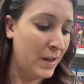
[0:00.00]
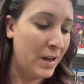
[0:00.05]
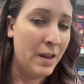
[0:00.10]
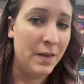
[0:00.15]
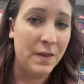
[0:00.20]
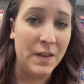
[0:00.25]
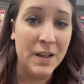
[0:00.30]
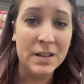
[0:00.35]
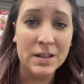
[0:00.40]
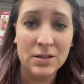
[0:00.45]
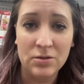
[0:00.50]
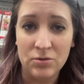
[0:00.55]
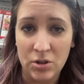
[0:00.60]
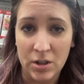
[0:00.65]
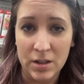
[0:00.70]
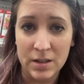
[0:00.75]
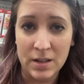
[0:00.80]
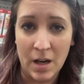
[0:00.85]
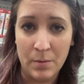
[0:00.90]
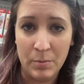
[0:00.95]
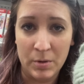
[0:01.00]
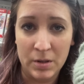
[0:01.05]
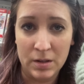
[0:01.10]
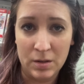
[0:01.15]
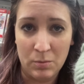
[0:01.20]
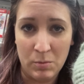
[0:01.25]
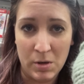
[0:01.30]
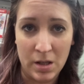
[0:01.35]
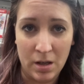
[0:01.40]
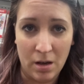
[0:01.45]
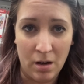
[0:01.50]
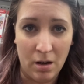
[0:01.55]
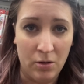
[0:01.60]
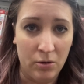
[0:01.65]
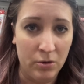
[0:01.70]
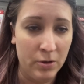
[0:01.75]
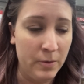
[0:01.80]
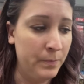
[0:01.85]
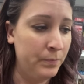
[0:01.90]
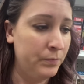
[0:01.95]
This just happens to be the
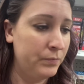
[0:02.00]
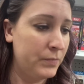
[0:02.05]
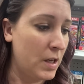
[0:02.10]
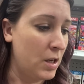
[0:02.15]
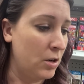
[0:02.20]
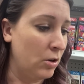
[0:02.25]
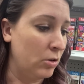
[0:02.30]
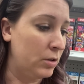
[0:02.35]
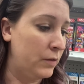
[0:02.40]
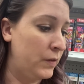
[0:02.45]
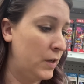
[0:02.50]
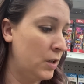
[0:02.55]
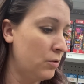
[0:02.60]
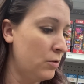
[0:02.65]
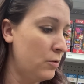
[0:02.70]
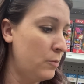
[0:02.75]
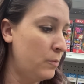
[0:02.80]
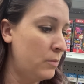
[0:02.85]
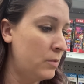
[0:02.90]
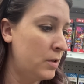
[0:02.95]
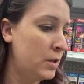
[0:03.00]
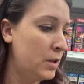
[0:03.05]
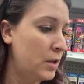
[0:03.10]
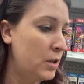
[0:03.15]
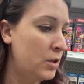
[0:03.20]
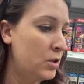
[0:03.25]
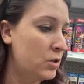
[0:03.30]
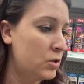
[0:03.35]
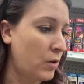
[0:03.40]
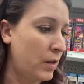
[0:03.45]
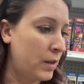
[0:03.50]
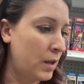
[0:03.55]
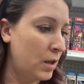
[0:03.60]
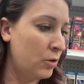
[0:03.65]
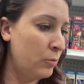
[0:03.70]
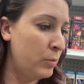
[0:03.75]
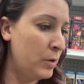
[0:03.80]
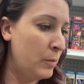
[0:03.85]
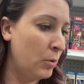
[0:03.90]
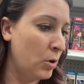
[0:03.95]
color in our living room, so I think
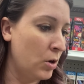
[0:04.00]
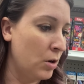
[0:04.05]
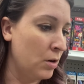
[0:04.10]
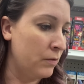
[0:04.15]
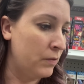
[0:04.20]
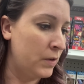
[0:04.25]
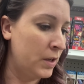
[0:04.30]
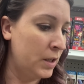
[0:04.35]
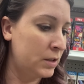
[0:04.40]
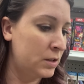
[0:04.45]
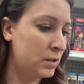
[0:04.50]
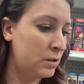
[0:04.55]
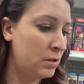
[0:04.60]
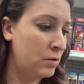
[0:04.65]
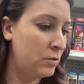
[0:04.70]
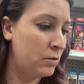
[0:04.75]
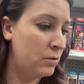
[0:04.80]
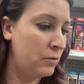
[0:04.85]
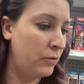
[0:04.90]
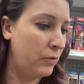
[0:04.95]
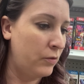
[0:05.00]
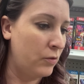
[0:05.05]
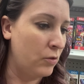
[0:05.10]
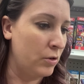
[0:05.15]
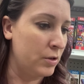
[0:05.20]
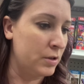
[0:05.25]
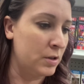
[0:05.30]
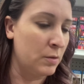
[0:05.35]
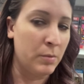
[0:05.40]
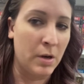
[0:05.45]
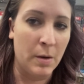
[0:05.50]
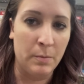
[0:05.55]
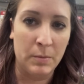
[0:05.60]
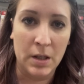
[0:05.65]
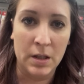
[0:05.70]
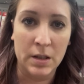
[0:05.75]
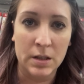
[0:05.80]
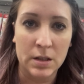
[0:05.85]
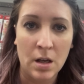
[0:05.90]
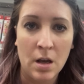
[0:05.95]
it'll be perfect for some
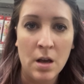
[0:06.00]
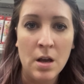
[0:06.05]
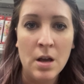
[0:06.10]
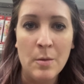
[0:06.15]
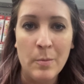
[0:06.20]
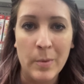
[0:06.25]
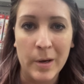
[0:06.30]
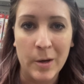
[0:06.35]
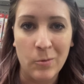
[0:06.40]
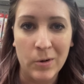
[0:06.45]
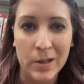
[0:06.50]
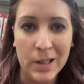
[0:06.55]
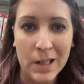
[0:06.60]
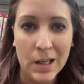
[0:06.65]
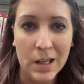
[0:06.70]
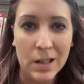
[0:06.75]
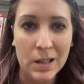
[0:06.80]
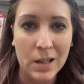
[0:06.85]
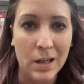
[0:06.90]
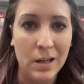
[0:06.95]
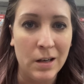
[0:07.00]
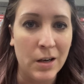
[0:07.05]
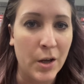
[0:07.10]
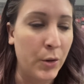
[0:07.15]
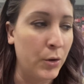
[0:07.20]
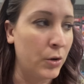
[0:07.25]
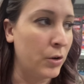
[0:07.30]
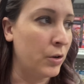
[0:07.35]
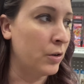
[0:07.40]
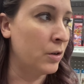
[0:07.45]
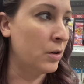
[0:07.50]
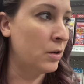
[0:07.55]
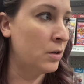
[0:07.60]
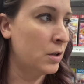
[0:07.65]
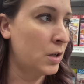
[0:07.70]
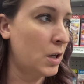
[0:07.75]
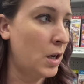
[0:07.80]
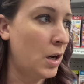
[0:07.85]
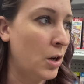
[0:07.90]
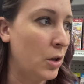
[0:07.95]
pumpkins, but I want to get another
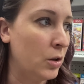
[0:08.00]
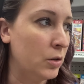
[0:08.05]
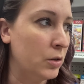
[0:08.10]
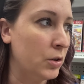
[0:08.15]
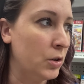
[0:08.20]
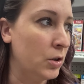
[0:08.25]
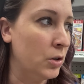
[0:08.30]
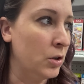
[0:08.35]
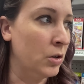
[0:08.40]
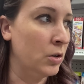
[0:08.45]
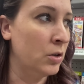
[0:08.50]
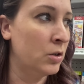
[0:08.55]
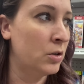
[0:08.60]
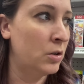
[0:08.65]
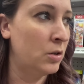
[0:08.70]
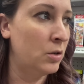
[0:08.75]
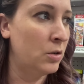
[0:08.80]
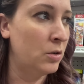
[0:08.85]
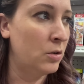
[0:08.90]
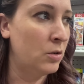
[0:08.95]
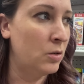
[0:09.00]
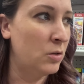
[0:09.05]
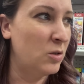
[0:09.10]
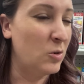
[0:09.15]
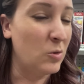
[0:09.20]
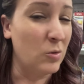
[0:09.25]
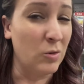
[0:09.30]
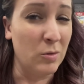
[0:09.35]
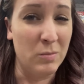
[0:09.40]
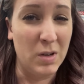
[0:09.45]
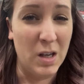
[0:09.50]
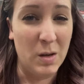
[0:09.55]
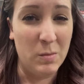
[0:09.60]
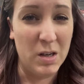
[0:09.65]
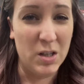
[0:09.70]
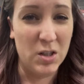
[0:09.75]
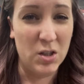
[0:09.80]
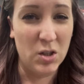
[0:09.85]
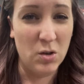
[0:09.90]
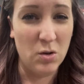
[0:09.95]
color, or
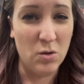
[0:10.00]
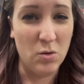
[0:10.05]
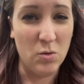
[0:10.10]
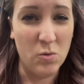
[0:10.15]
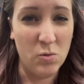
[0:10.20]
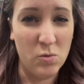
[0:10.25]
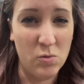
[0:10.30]
maybe two.